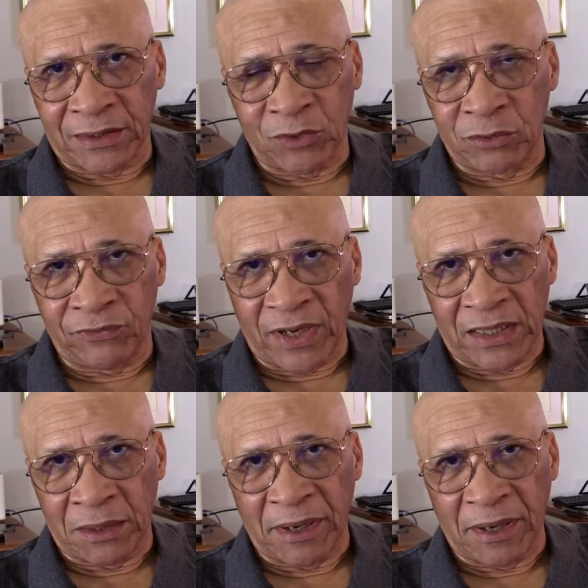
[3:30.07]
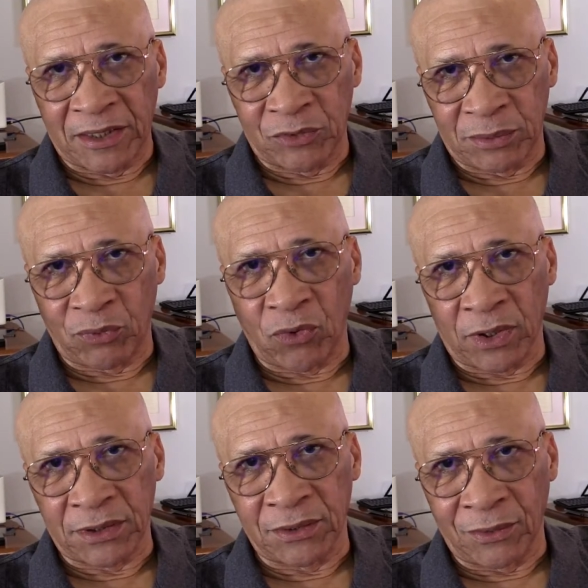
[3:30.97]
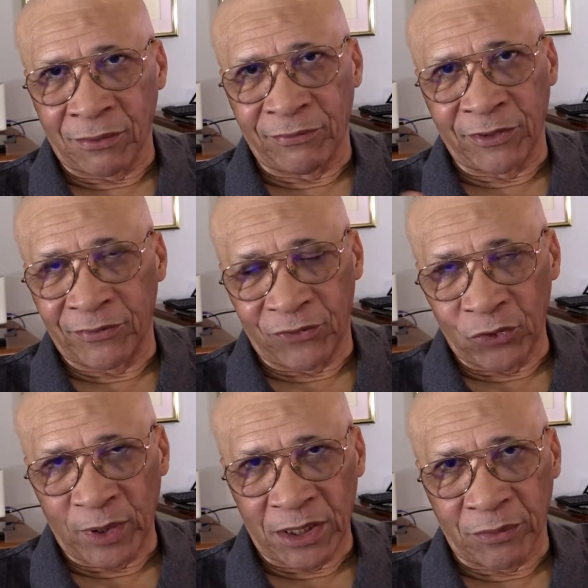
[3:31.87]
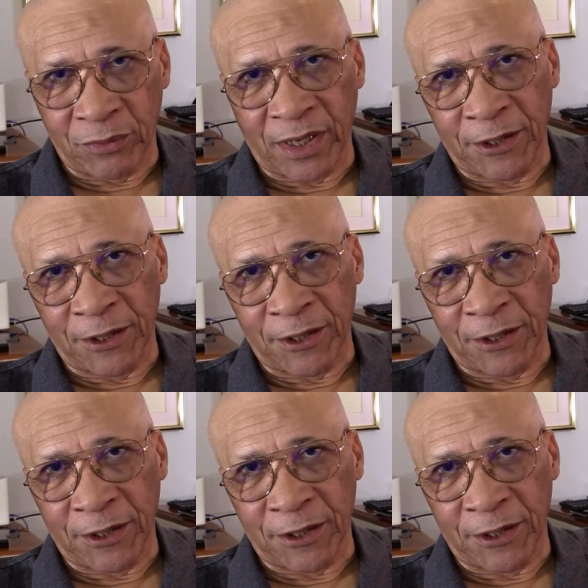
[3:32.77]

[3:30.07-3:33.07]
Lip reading: He couldn't find anybody to deport, or very few anyway.